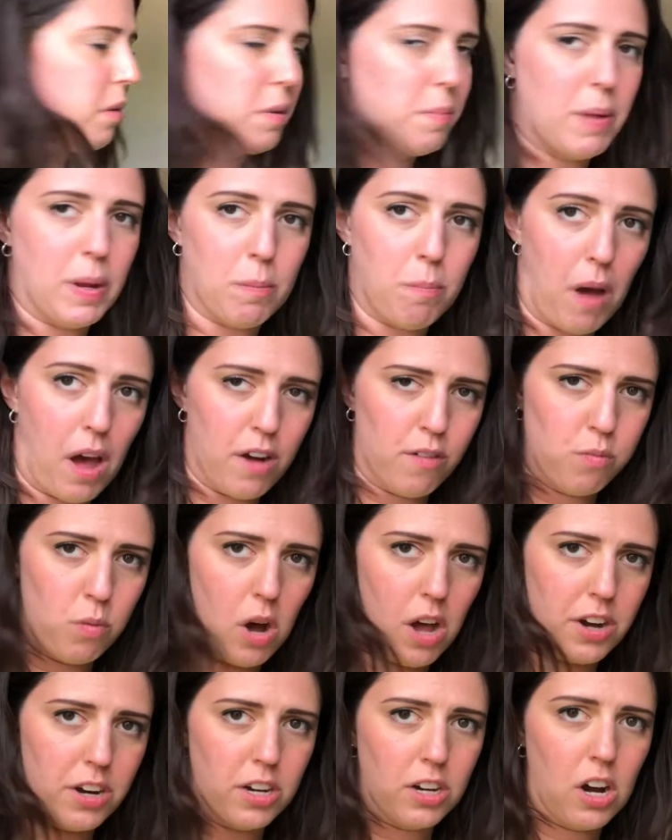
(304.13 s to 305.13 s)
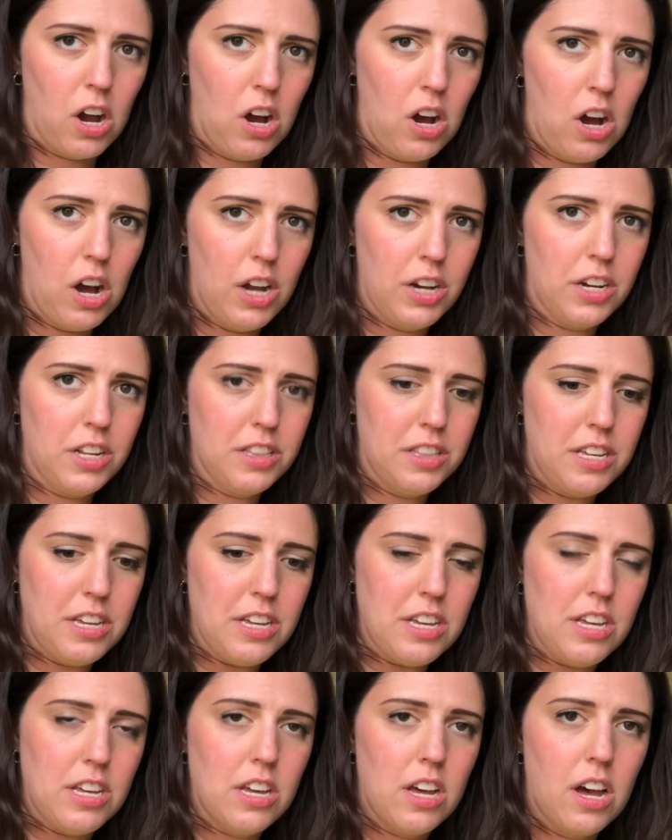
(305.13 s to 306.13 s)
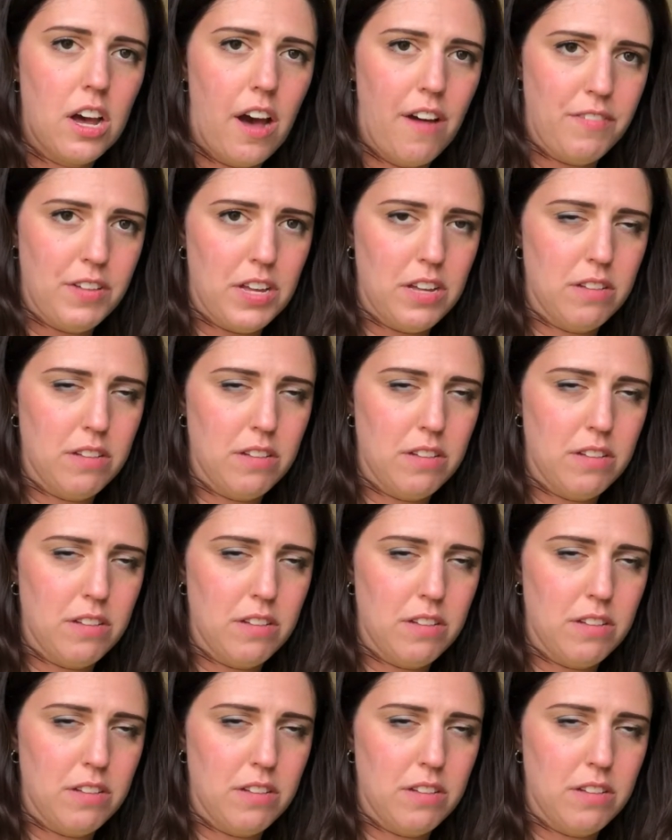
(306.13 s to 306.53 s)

a big pot of water on the oven,